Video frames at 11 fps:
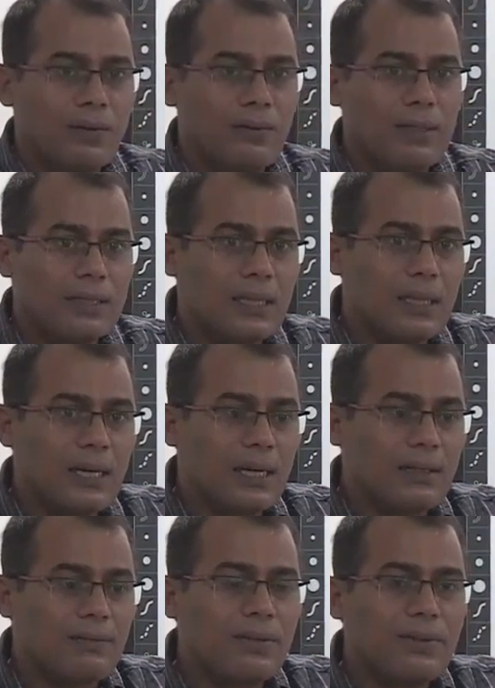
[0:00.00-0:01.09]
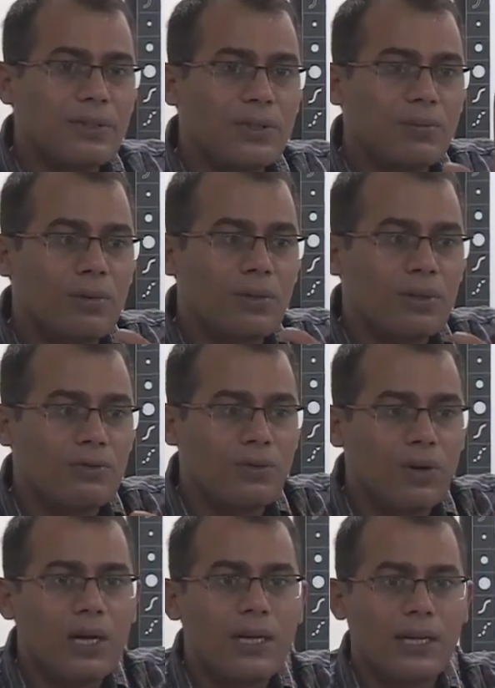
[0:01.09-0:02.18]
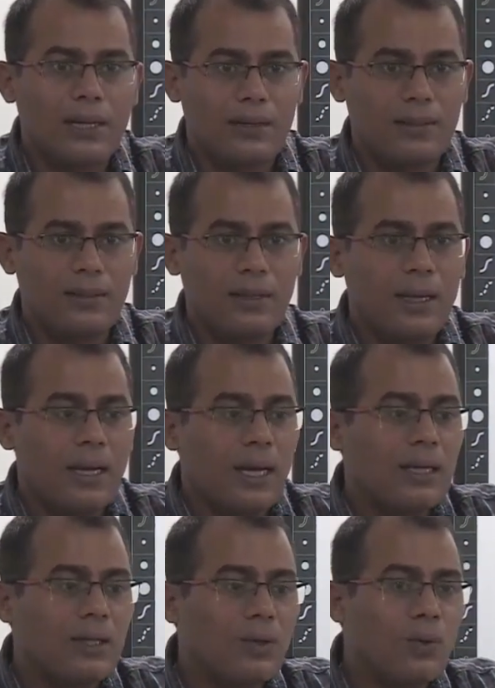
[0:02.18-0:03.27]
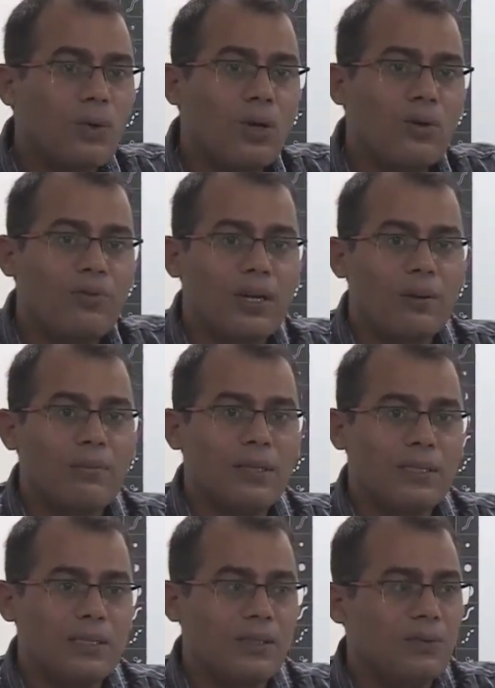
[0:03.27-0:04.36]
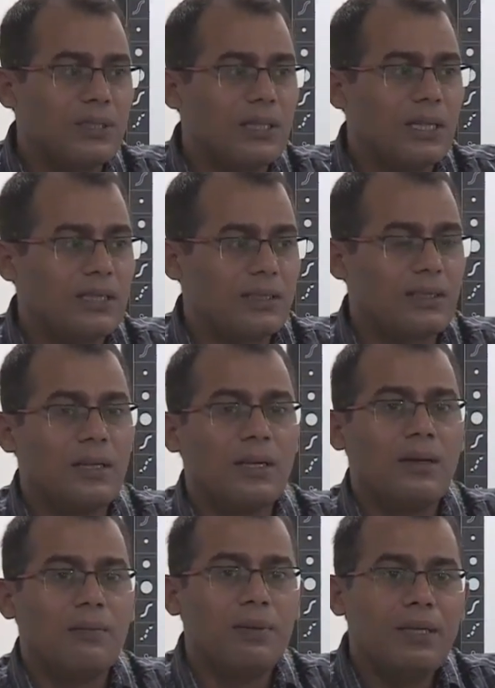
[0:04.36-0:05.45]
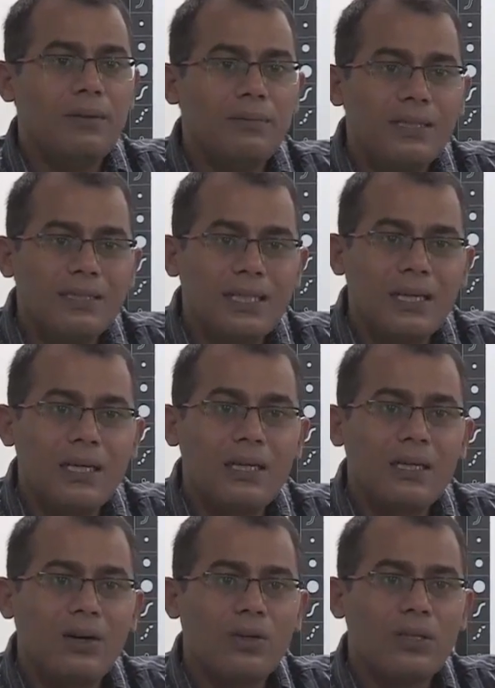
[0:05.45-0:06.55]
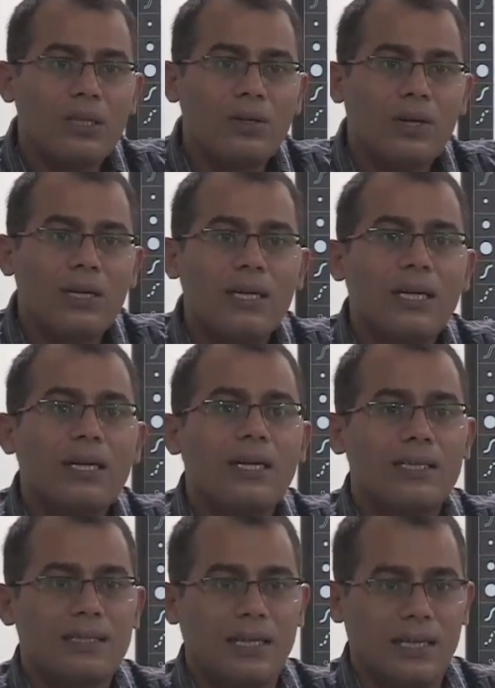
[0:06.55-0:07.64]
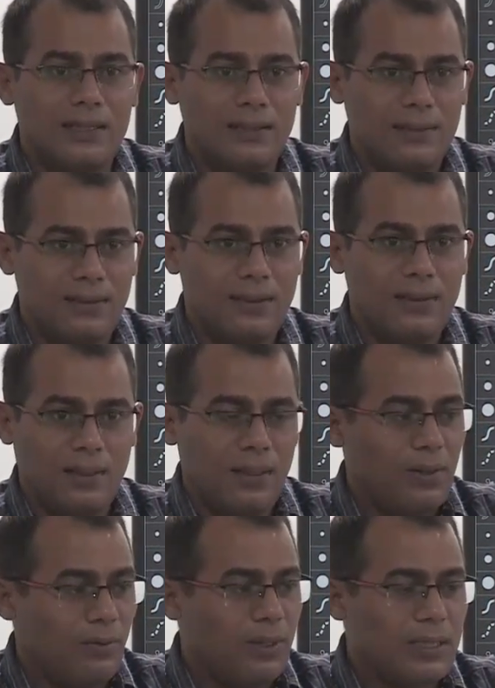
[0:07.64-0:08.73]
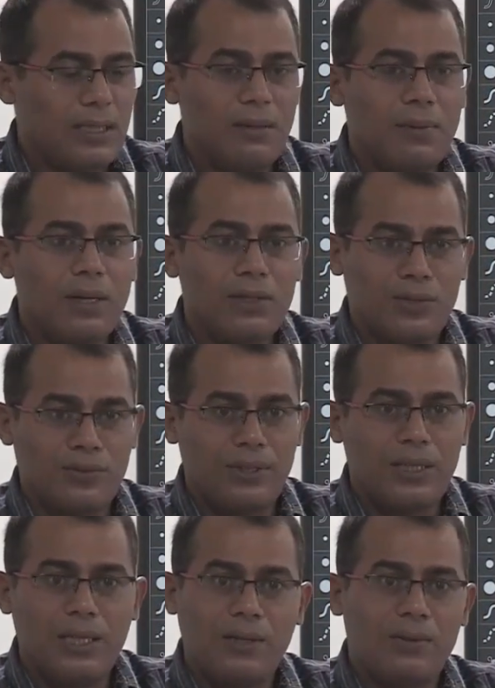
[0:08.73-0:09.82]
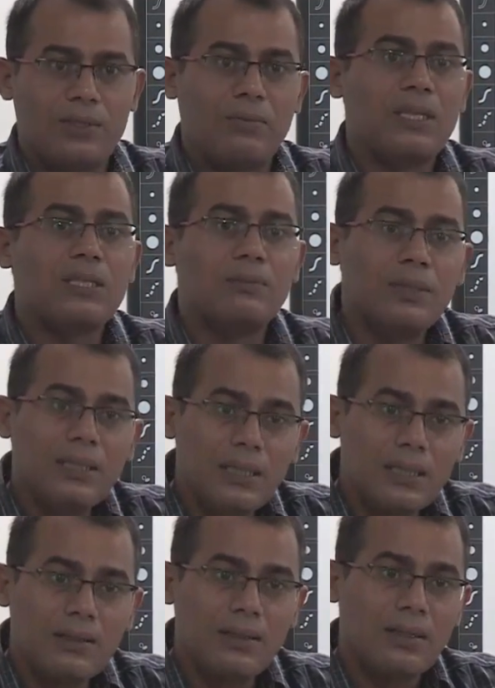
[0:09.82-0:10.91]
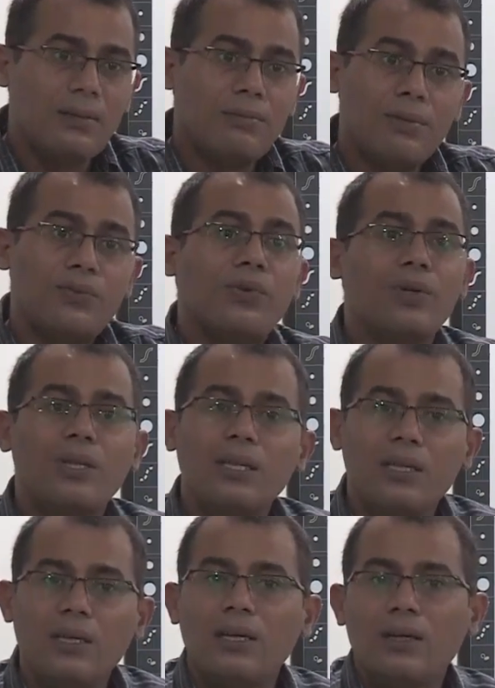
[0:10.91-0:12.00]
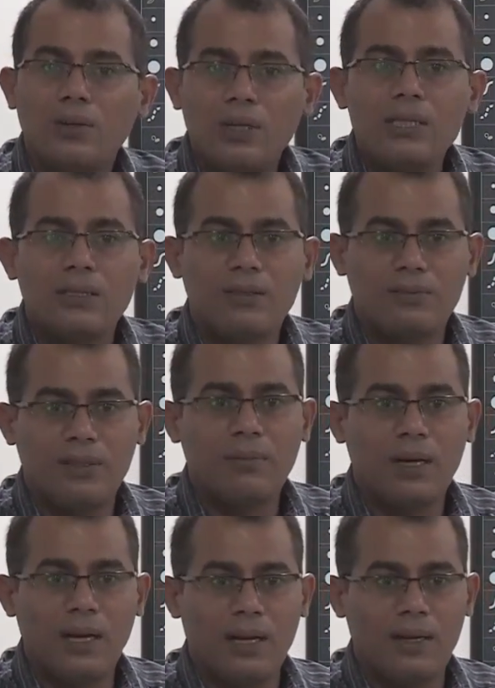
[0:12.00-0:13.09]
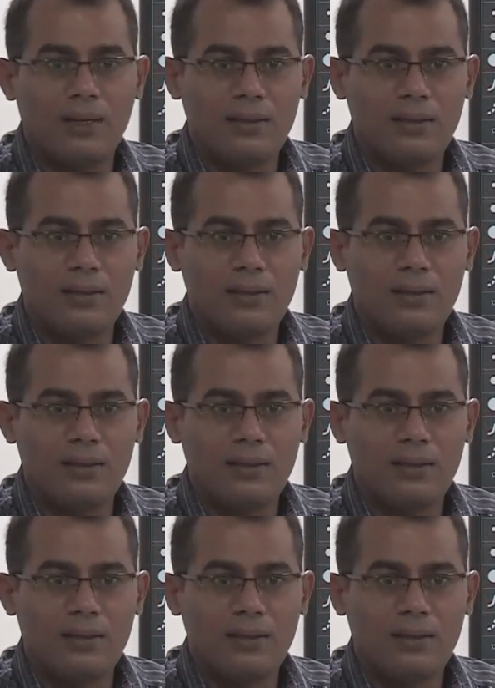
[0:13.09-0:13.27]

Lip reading: Western Ghat, when we talk about the faulting and the whole of Arabian Sea, which has been basically on the continental side. Western part of India was much bigger before the collision of Himalaya.